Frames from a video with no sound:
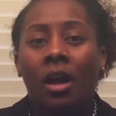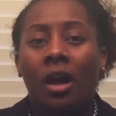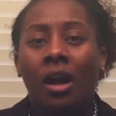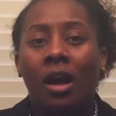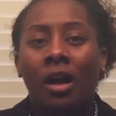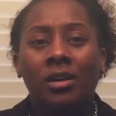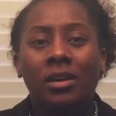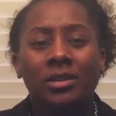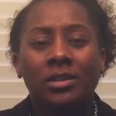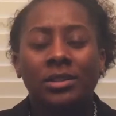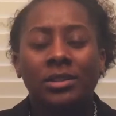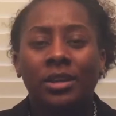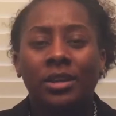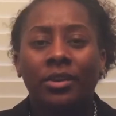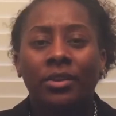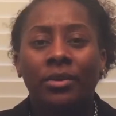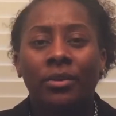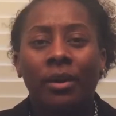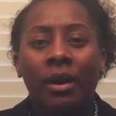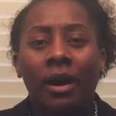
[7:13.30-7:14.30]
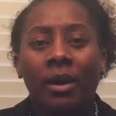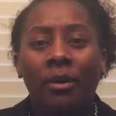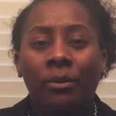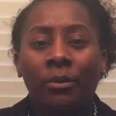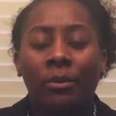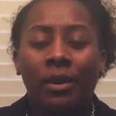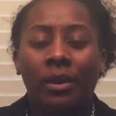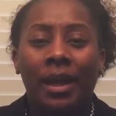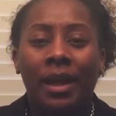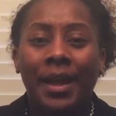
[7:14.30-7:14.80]
Also, I
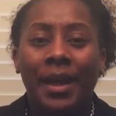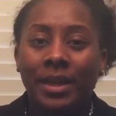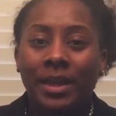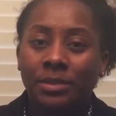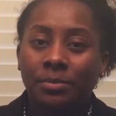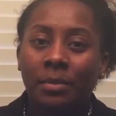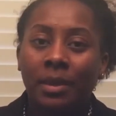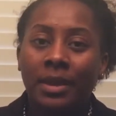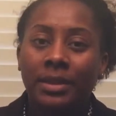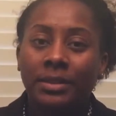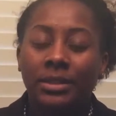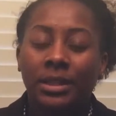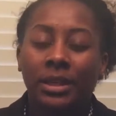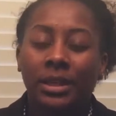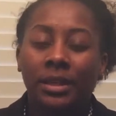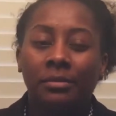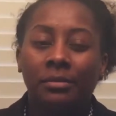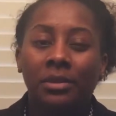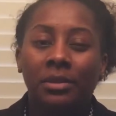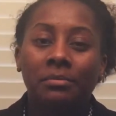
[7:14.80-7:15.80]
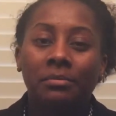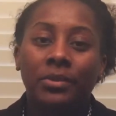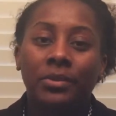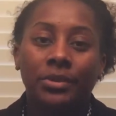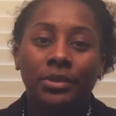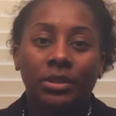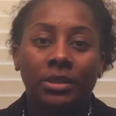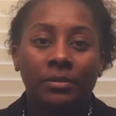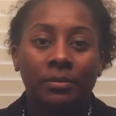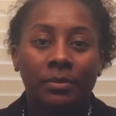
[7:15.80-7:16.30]
would ask my team
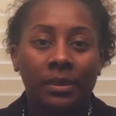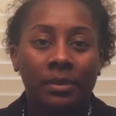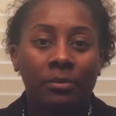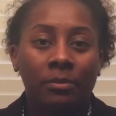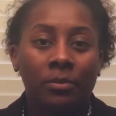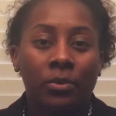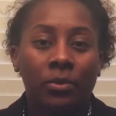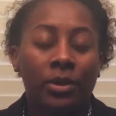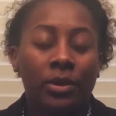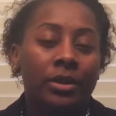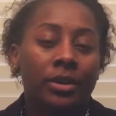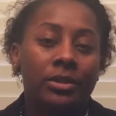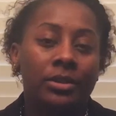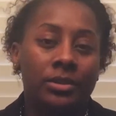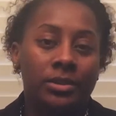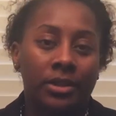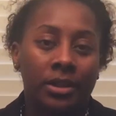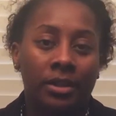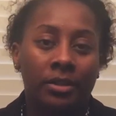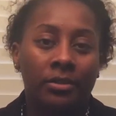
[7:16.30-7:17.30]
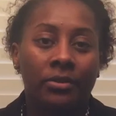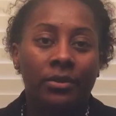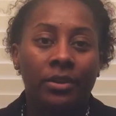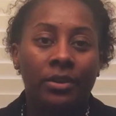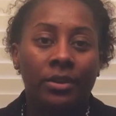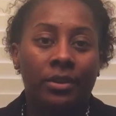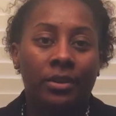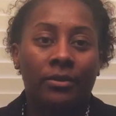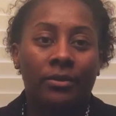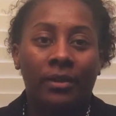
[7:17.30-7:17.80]
members to be more
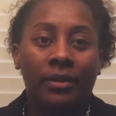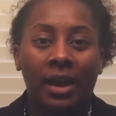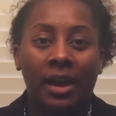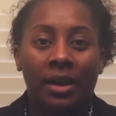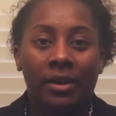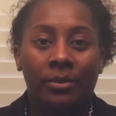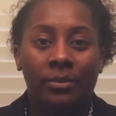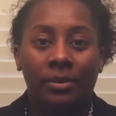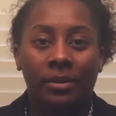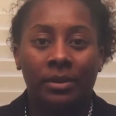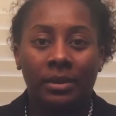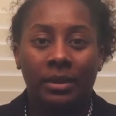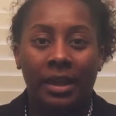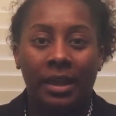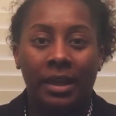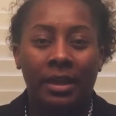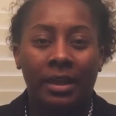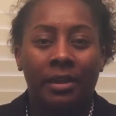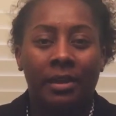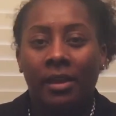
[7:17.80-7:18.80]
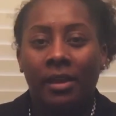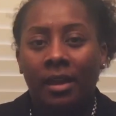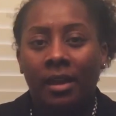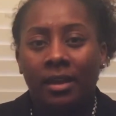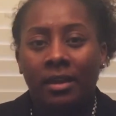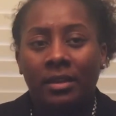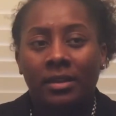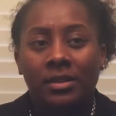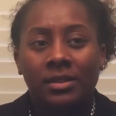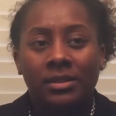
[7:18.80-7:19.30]
conservative. I would
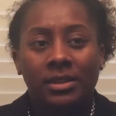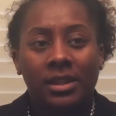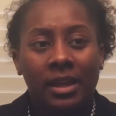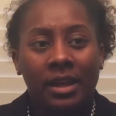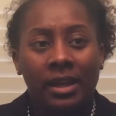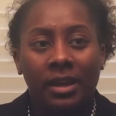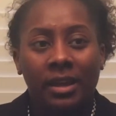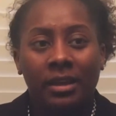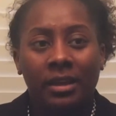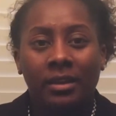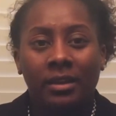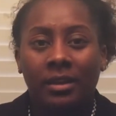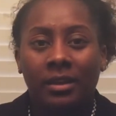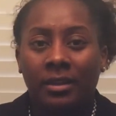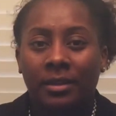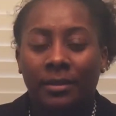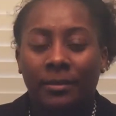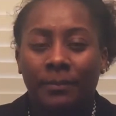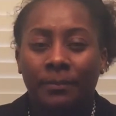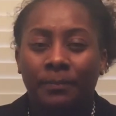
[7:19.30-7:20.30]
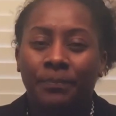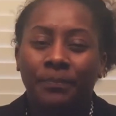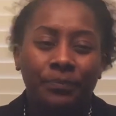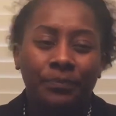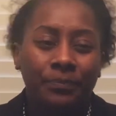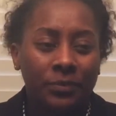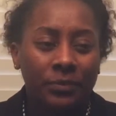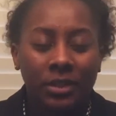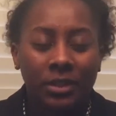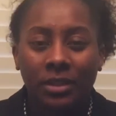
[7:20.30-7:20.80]
say,
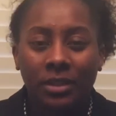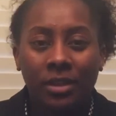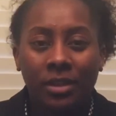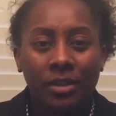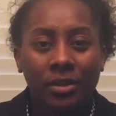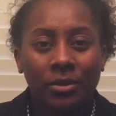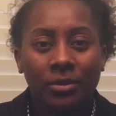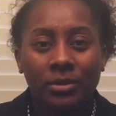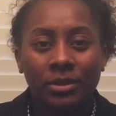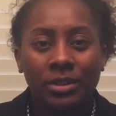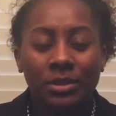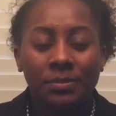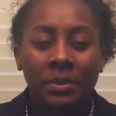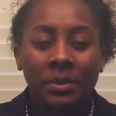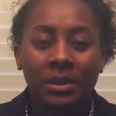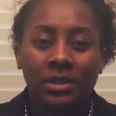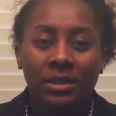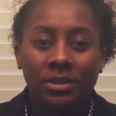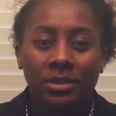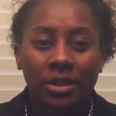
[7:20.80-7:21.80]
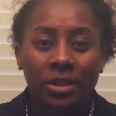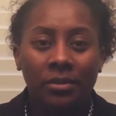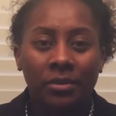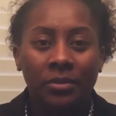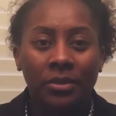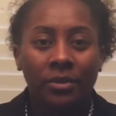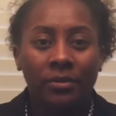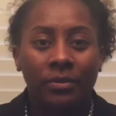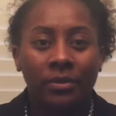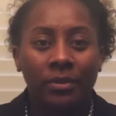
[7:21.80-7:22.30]
just be
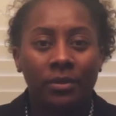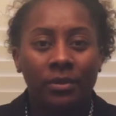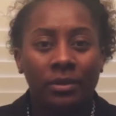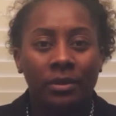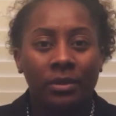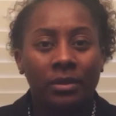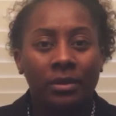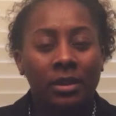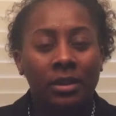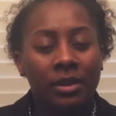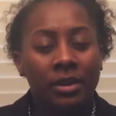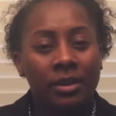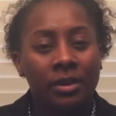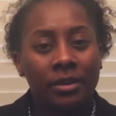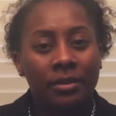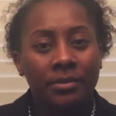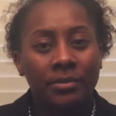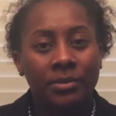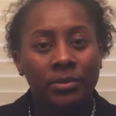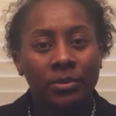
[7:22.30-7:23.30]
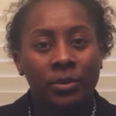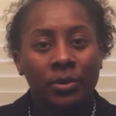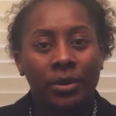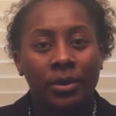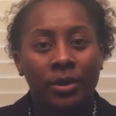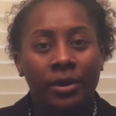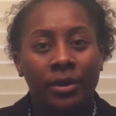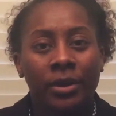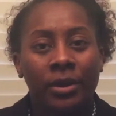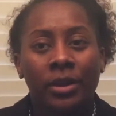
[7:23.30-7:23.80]
conservative on the gloves,
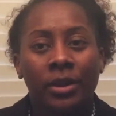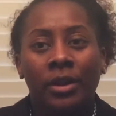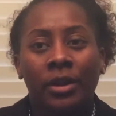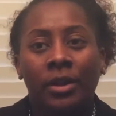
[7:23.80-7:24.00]
or